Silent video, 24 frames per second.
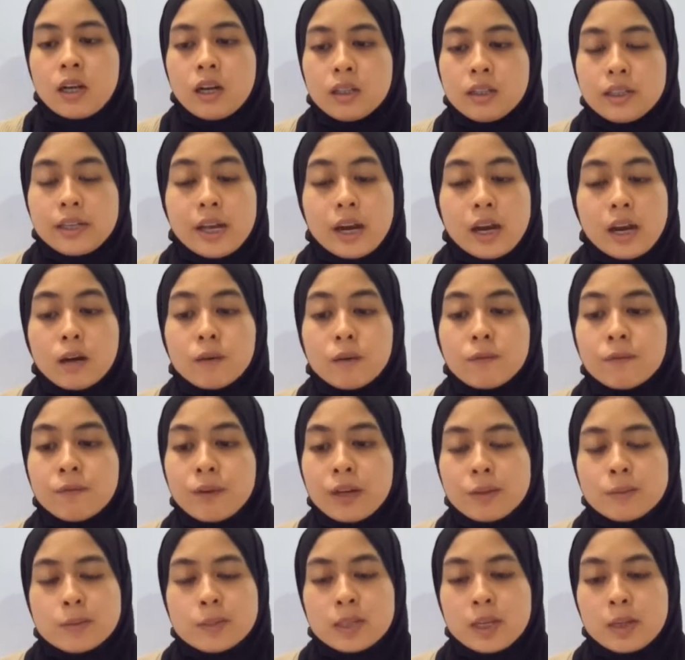there are 5
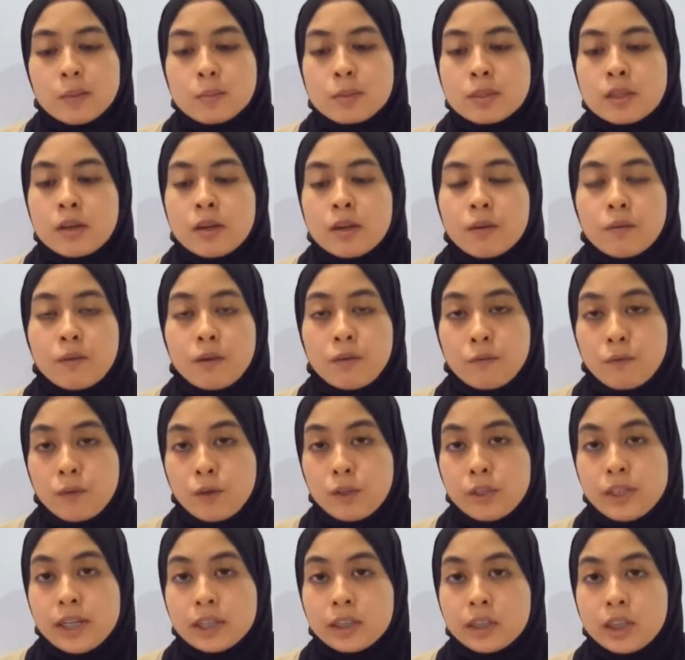steps for
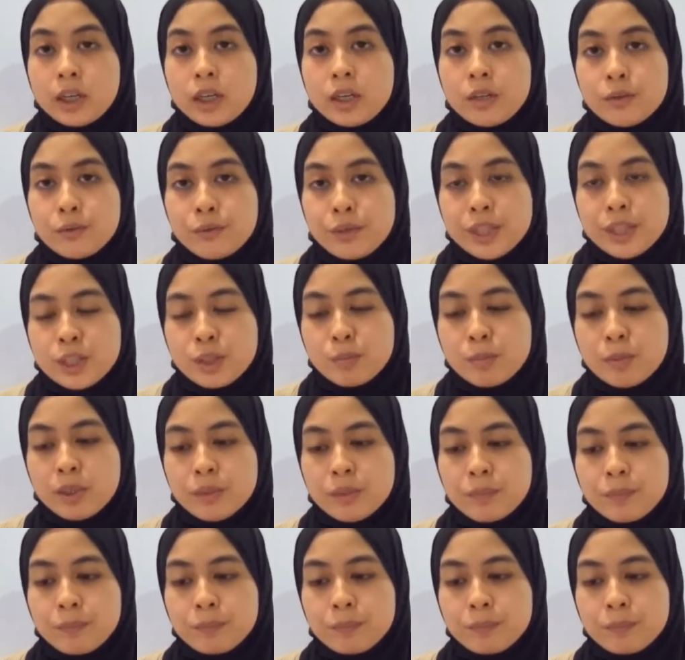data arrangement.